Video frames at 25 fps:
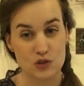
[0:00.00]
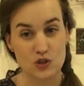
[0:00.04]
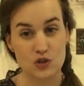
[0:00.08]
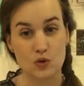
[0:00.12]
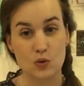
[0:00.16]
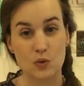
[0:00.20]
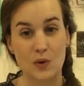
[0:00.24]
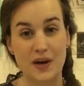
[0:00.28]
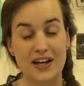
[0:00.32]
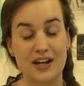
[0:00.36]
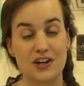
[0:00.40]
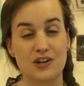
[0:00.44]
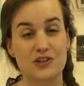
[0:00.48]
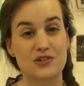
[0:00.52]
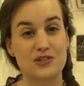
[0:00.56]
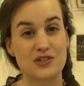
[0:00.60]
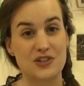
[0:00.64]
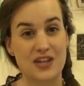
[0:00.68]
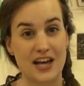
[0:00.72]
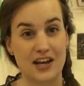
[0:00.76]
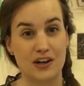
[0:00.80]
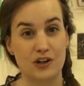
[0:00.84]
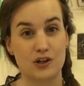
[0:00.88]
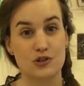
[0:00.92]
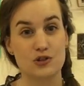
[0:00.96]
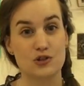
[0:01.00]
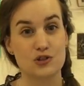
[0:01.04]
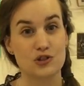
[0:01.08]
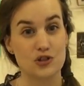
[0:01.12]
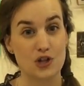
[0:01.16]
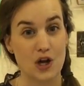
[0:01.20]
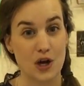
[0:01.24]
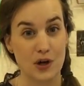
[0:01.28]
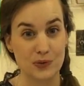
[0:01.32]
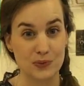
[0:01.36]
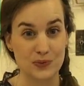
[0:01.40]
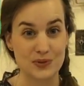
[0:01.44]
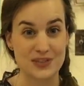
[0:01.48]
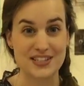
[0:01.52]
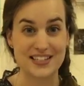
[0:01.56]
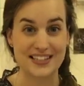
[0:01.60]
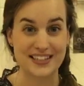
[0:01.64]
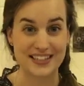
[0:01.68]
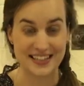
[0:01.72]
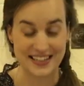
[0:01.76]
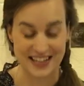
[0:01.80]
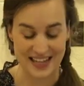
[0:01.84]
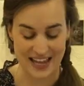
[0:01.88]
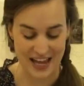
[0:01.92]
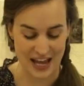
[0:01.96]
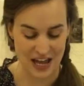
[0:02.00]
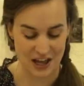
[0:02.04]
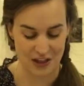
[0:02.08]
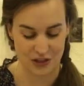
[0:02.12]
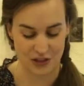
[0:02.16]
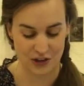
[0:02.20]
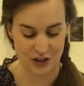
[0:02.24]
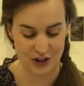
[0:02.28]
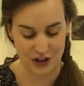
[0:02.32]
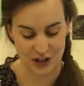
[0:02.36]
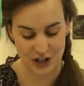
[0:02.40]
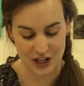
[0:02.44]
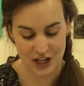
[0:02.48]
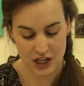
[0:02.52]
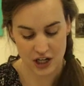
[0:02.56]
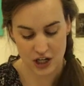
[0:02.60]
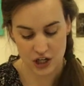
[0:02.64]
squares that are sewn together.